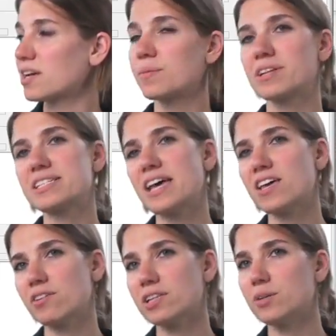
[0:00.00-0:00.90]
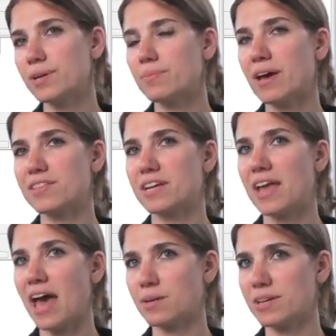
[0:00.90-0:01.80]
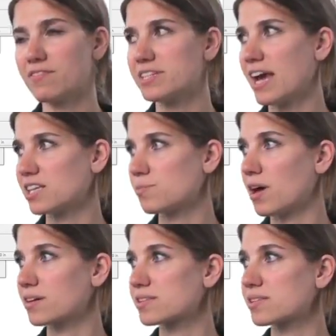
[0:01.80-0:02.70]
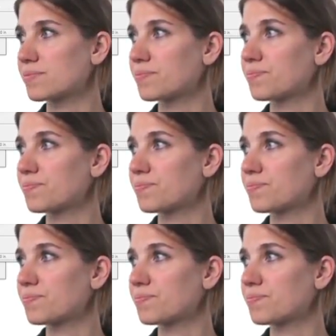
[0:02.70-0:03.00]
And I'm going to tell you a little bit about the anatomy of a text box.